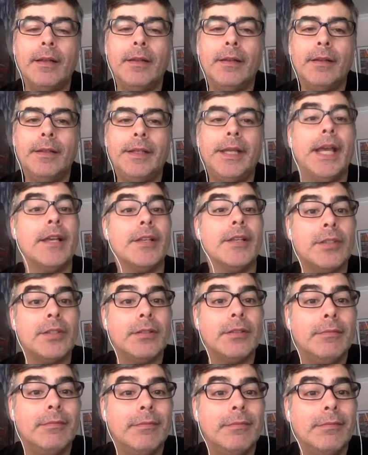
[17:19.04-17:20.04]

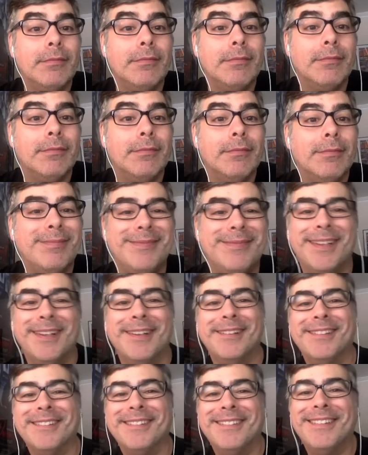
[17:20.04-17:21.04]
Yes.
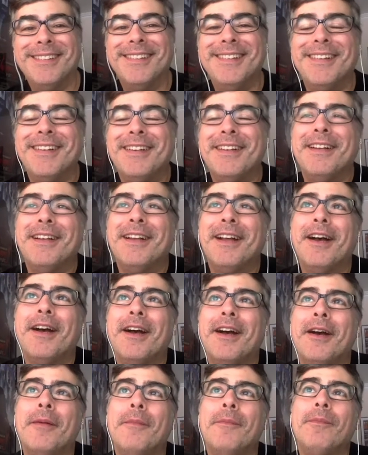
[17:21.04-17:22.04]
No.
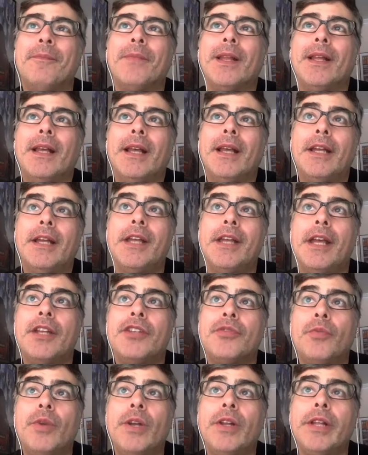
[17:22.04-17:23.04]

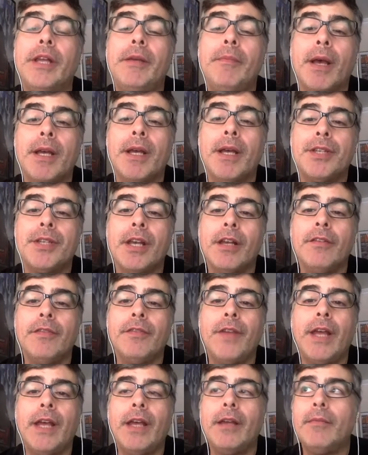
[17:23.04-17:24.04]
It's really
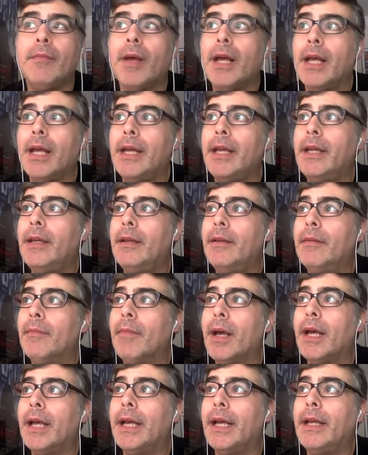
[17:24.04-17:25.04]
myself and my
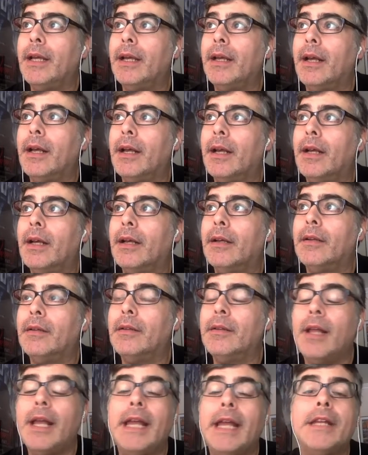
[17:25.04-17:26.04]

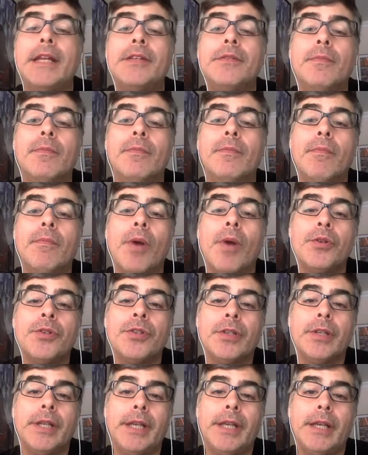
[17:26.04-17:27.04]
it is
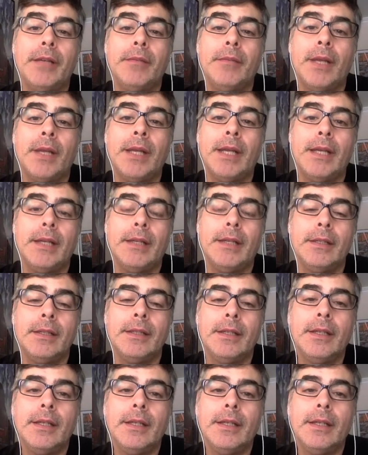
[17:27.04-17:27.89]
mostly in my head.